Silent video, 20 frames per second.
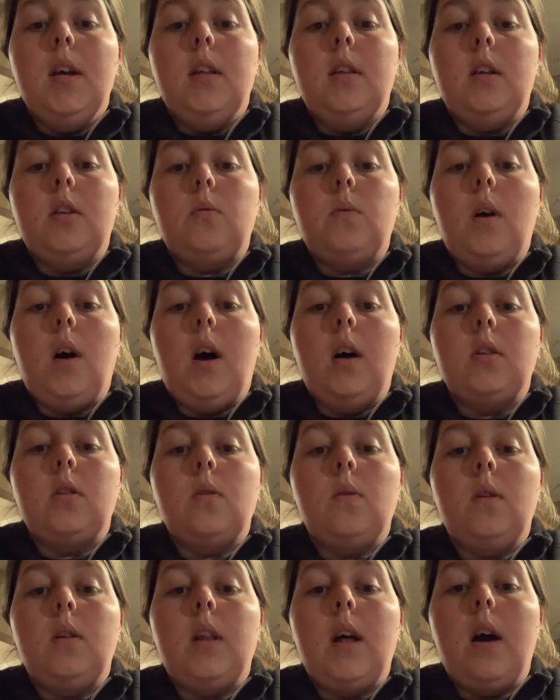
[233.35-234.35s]
This will
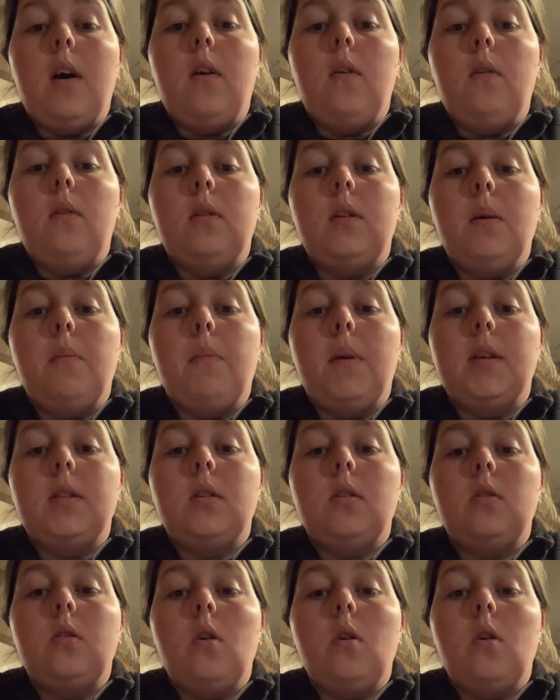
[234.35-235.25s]
also allow the muscle